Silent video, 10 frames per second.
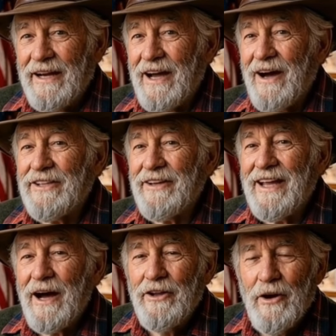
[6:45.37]
not to
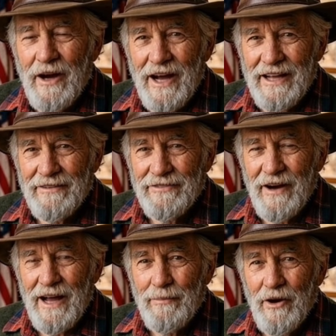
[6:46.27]
the underlying
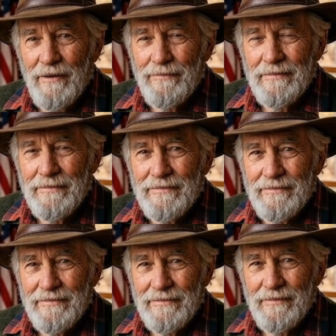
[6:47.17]
fiber.
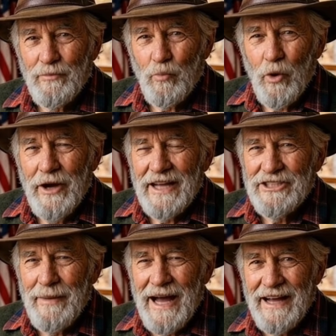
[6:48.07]
Wood
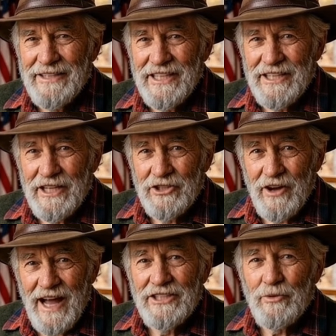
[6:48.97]
expands and
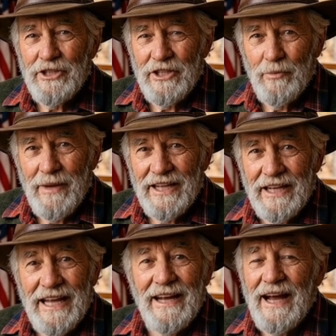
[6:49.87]
contracts with
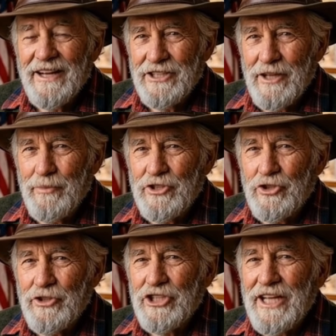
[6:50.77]
humidity and
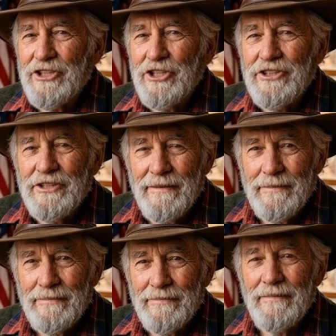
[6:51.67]
temperature changes.
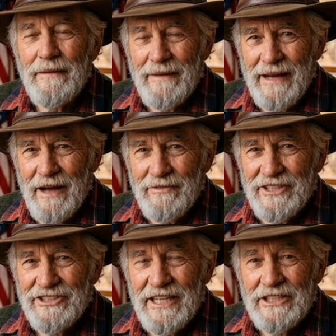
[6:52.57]
Every
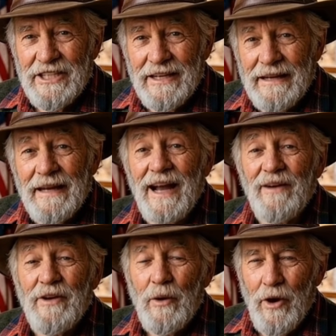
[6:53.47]
season,
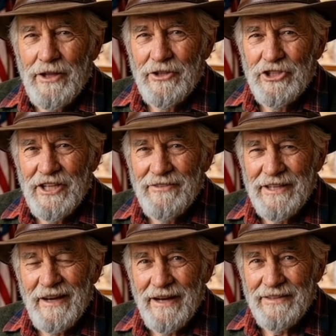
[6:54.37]
every weather
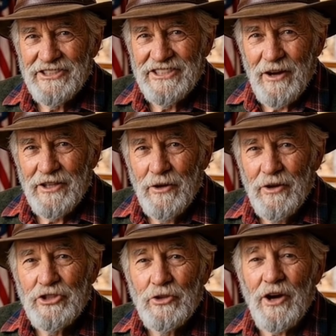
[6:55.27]
shift, the
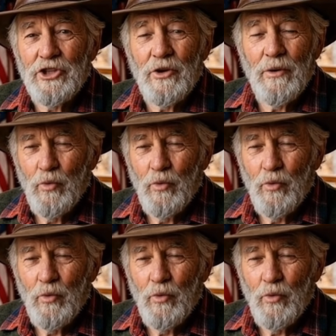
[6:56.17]
cellular structure of